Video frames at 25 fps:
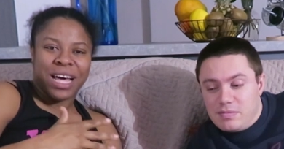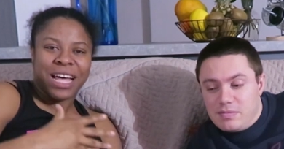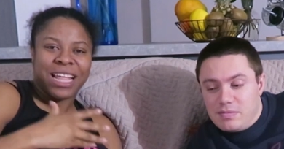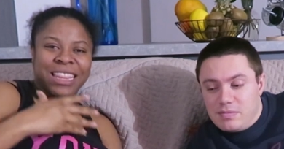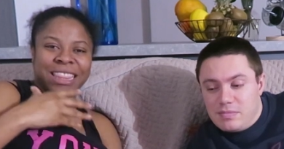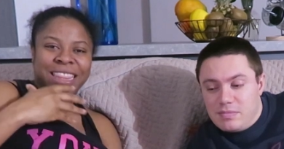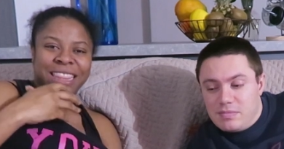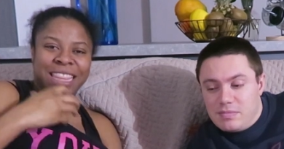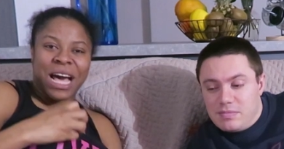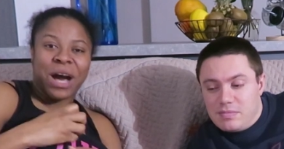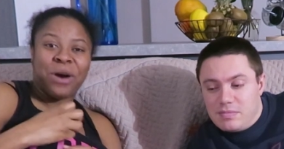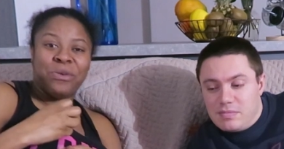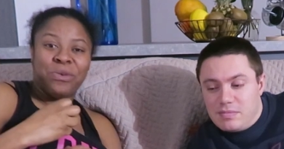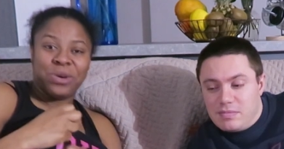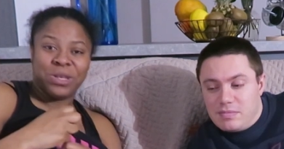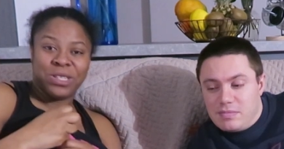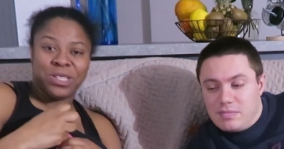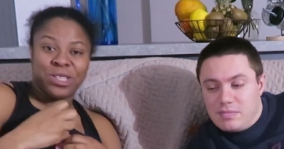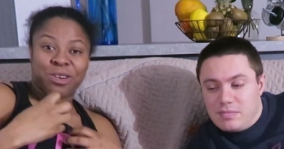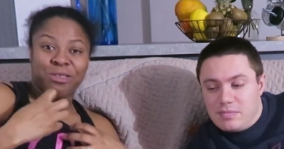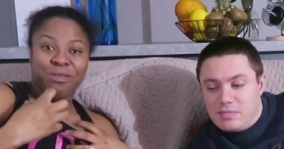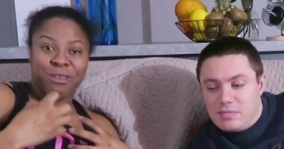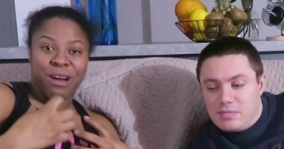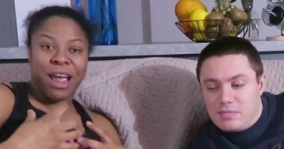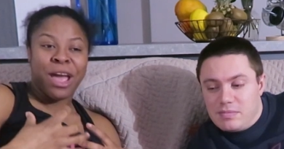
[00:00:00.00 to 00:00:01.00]
Speaker 1: that that
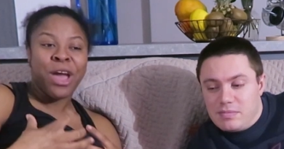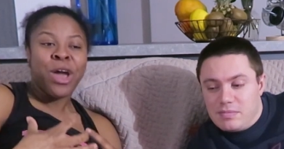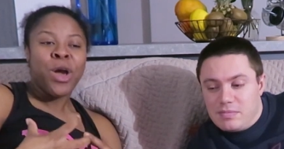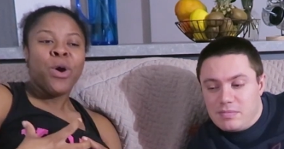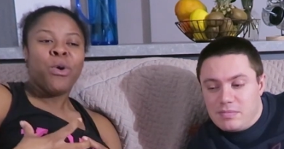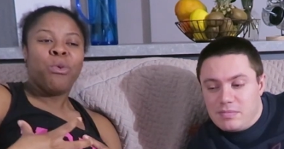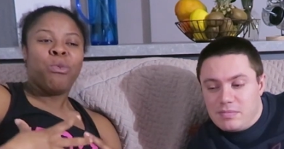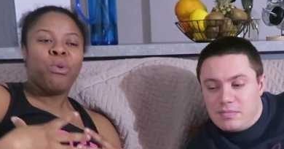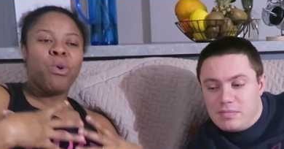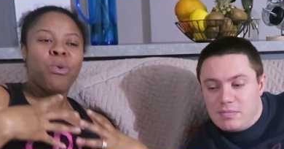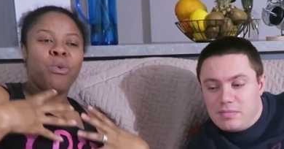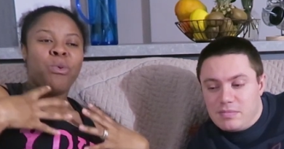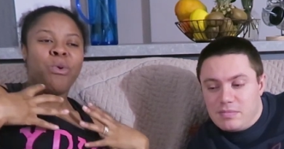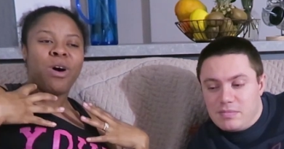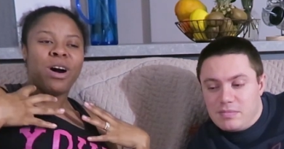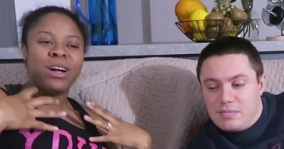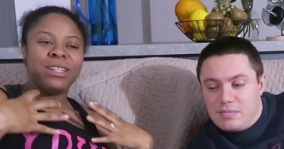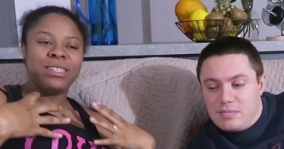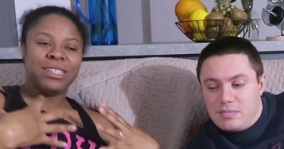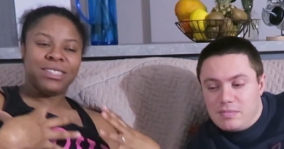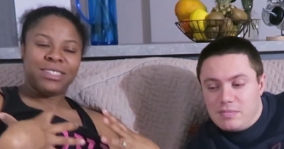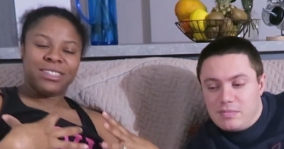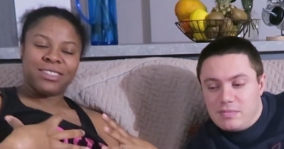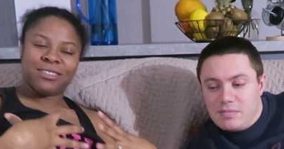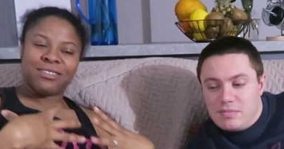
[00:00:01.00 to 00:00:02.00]
was the right we
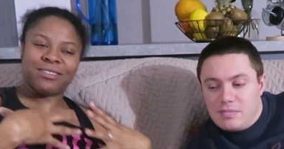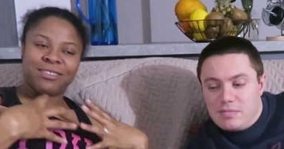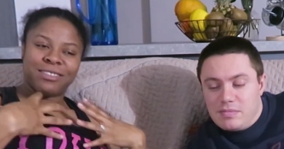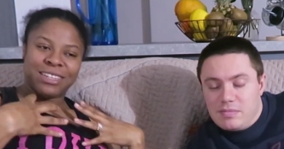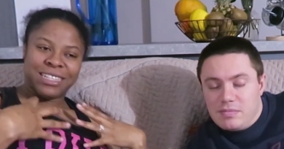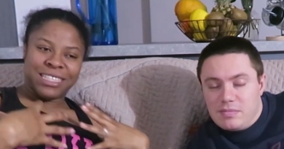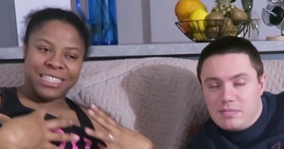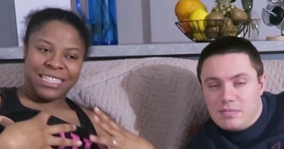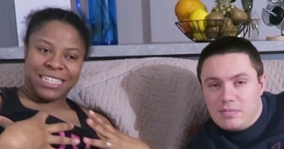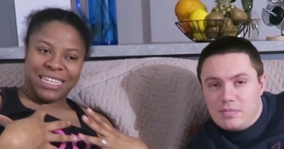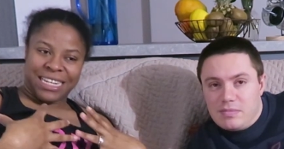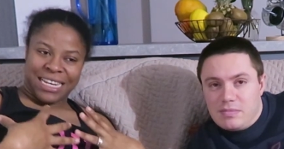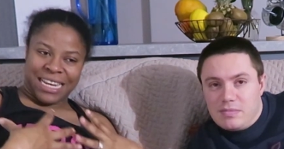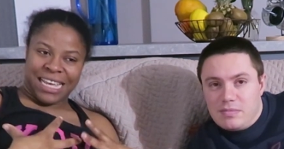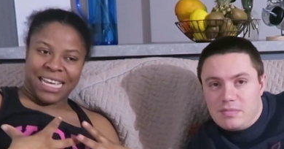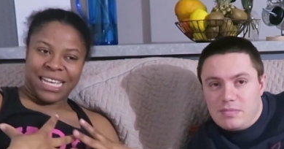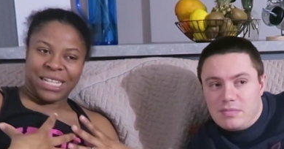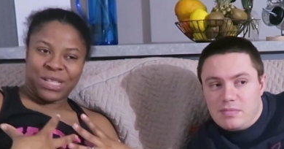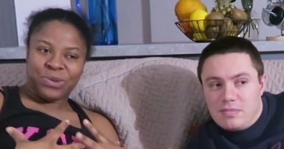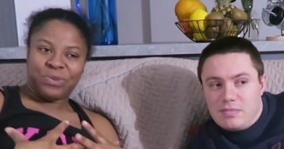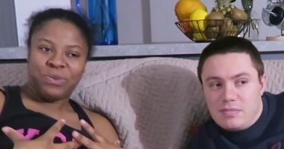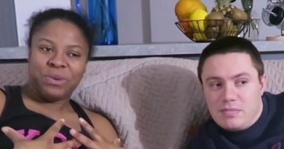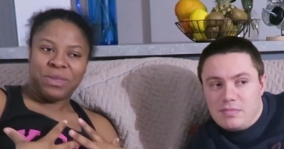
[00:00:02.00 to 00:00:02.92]
wanted to resonate